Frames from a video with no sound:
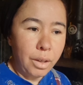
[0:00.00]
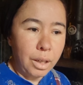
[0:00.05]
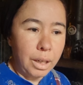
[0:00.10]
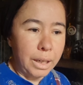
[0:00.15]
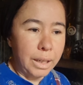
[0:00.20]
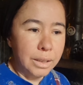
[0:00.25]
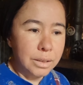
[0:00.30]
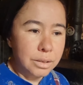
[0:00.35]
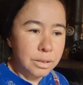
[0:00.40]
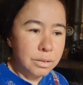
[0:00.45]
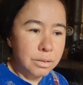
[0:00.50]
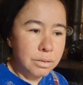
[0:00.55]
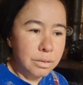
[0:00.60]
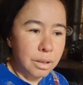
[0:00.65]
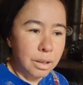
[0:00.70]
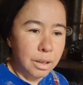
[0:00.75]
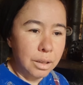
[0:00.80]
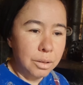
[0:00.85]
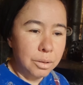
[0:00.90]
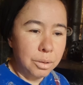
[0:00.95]
I guess
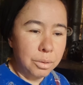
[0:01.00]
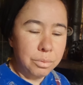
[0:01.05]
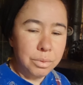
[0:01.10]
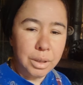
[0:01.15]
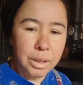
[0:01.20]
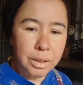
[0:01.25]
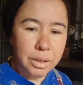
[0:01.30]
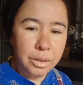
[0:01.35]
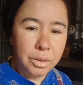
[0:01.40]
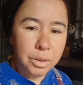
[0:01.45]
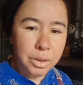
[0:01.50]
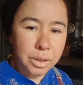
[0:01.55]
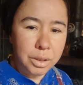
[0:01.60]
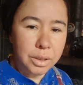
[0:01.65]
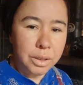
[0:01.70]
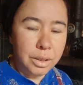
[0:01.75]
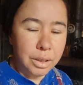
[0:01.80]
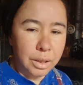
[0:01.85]
I don't know. They're cleaner.